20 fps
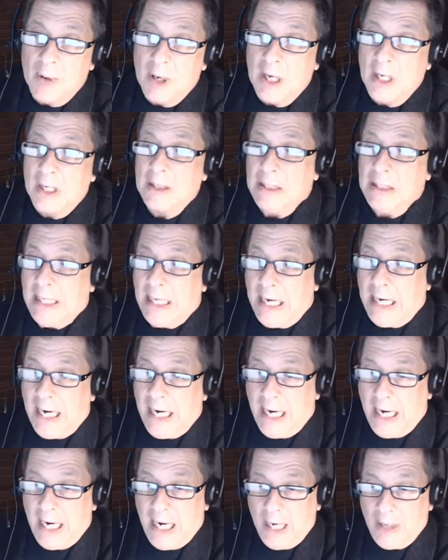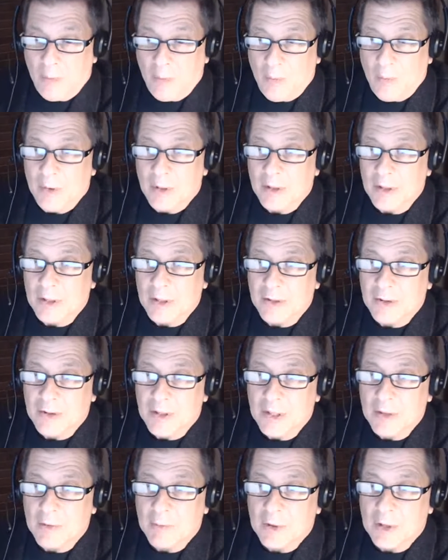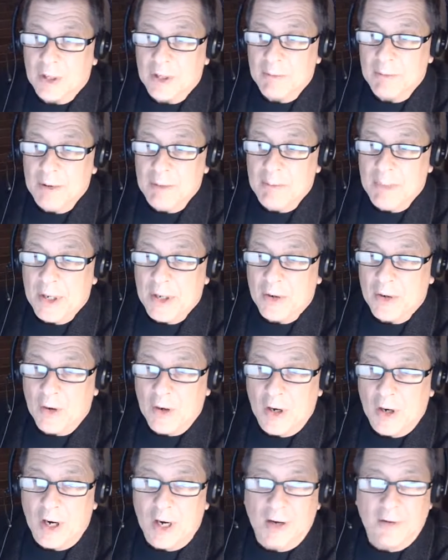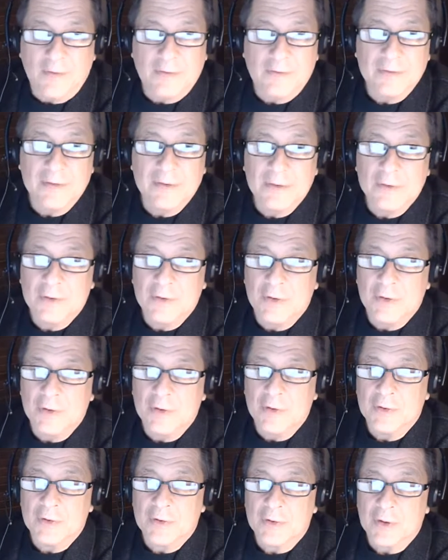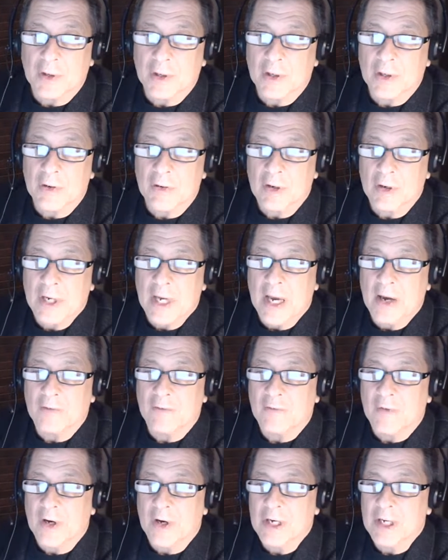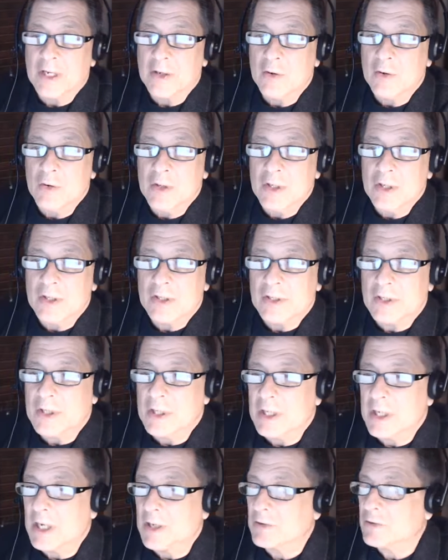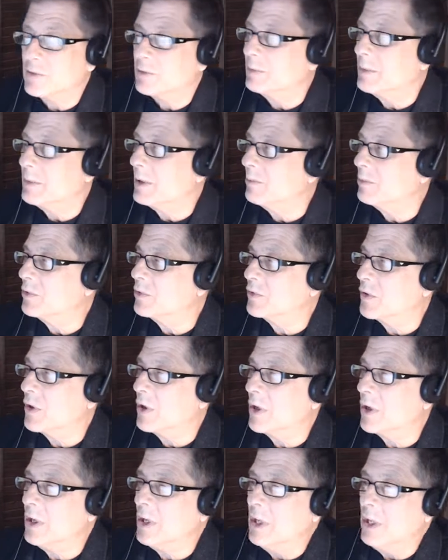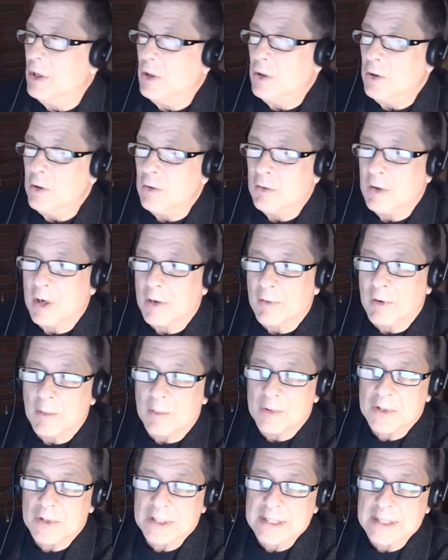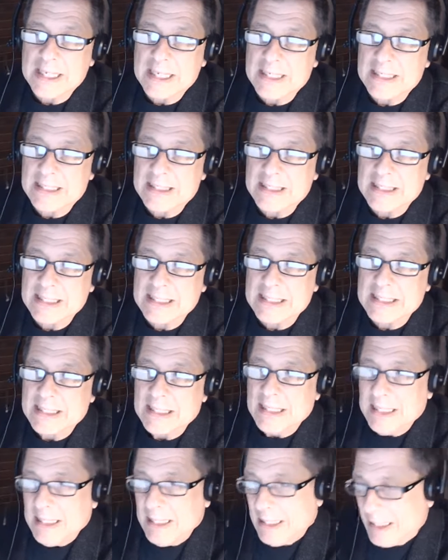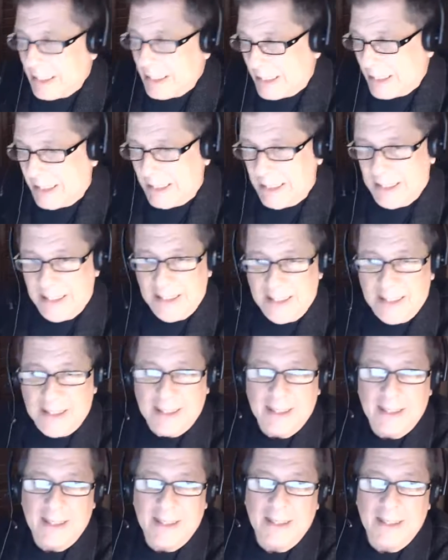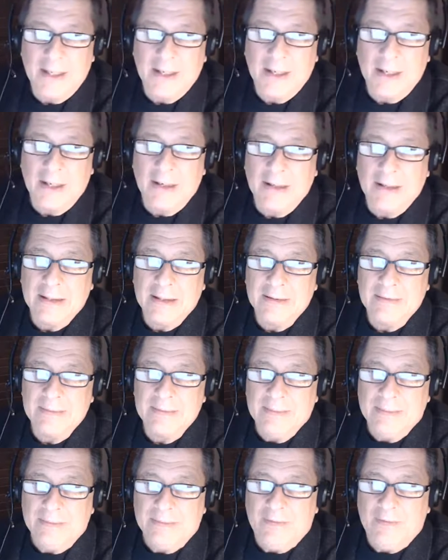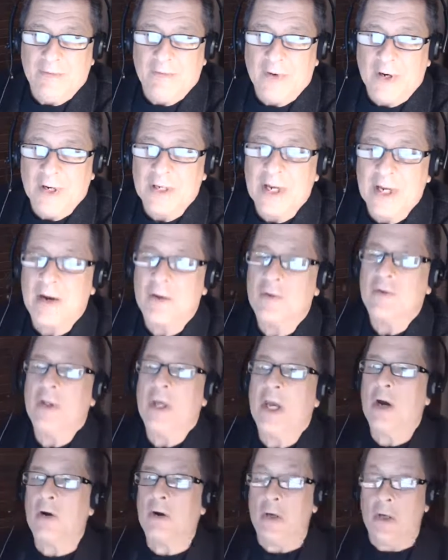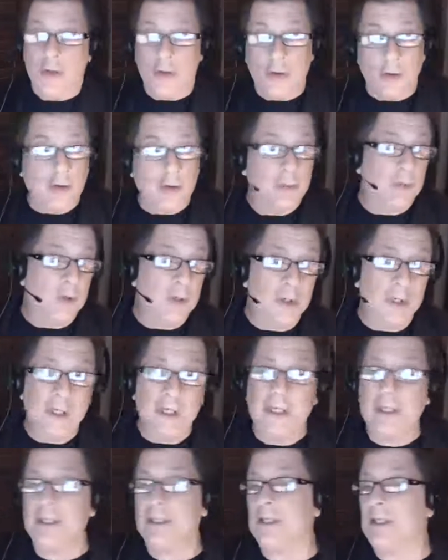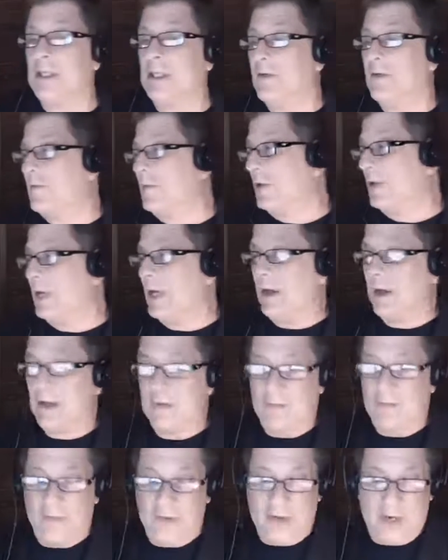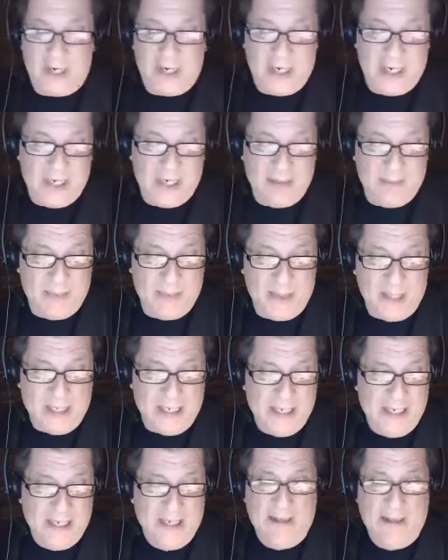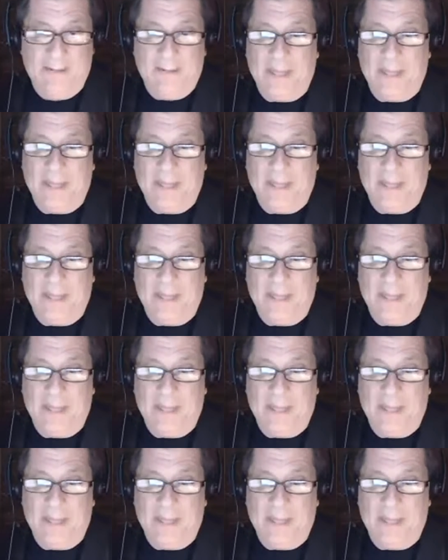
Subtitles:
But I really think we're going to be better off to start going out and finding who these city council members are, who our representation is. You know, find out who they are in your community, see if we can find anybody